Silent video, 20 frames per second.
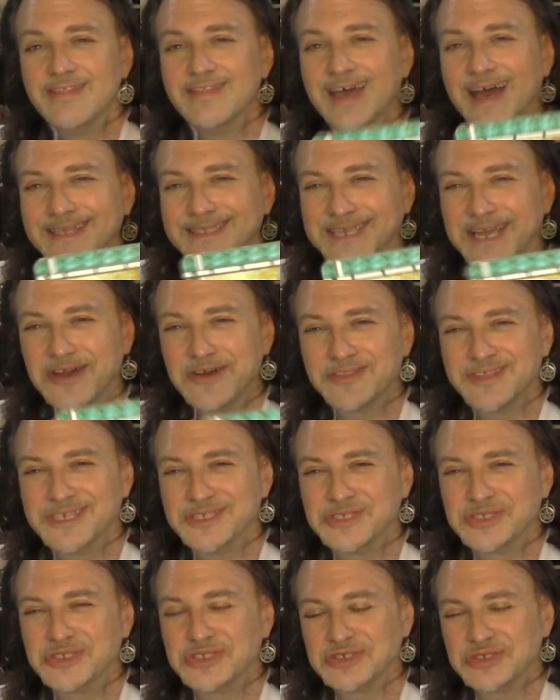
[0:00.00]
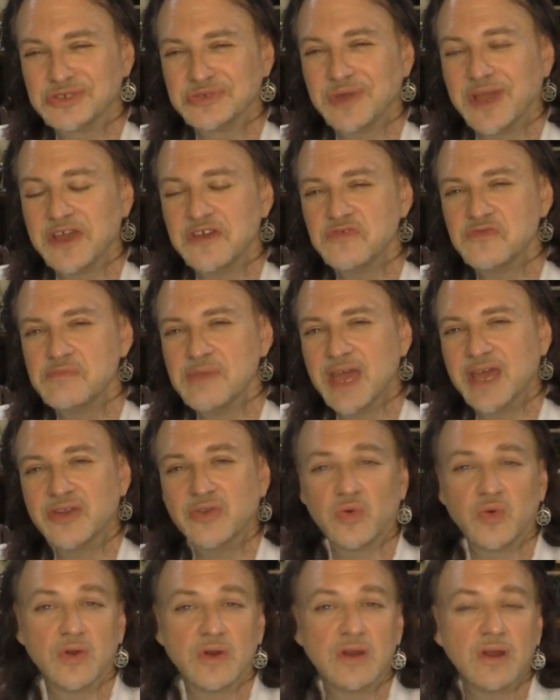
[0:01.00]
that's how these two have
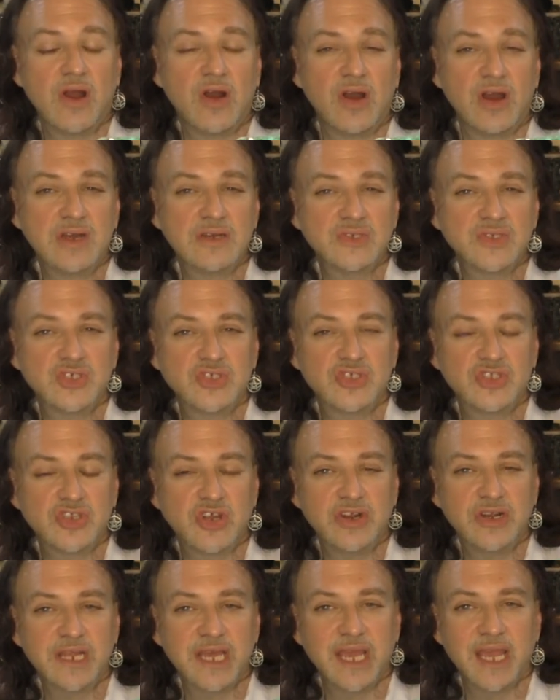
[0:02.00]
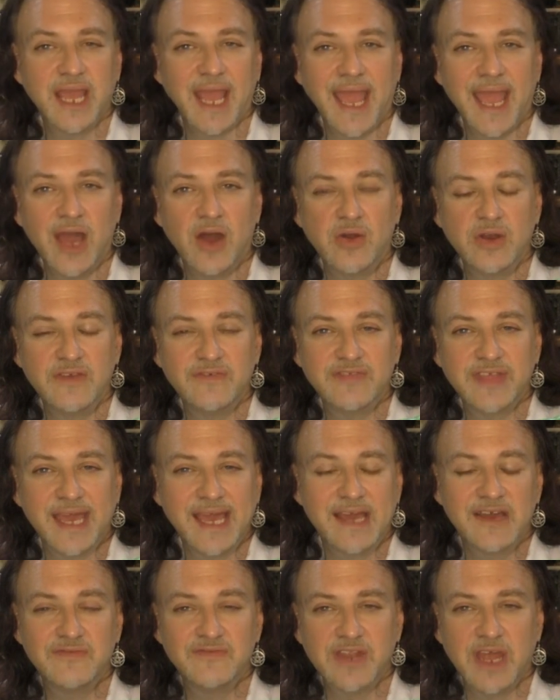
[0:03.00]
met or are starting out, if they
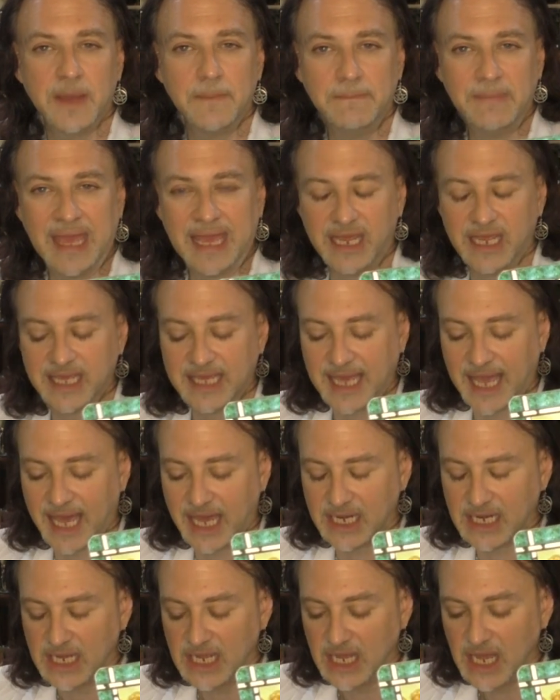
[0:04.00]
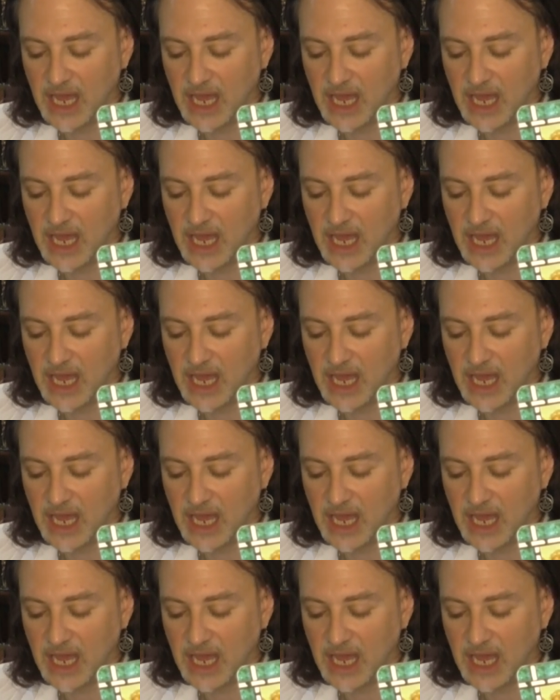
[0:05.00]
have not met yet.